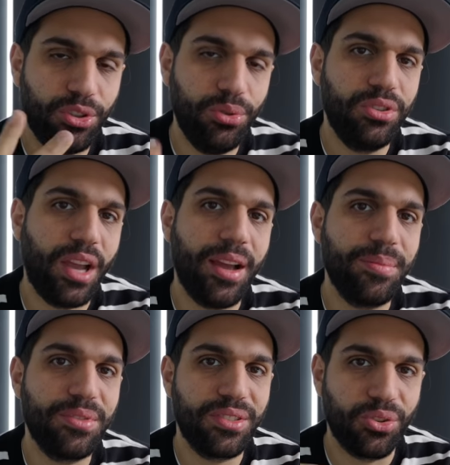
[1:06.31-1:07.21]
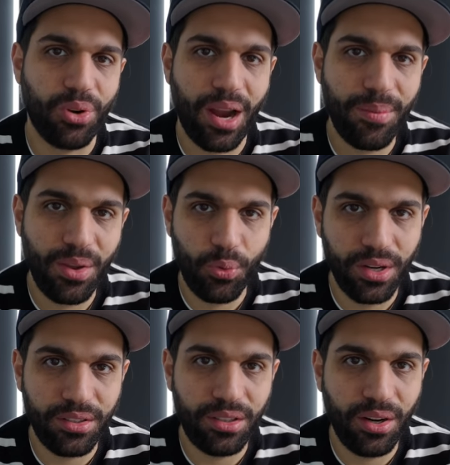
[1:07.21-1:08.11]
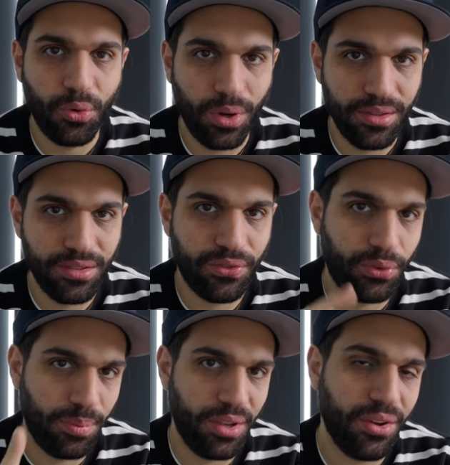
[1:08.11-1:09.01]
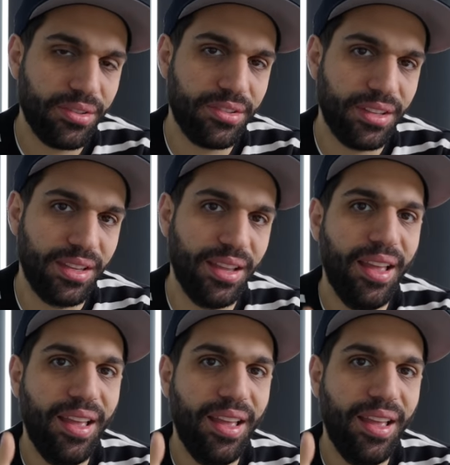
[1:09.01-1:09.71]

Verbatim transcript: two times Grammy winner, once for Beyonce,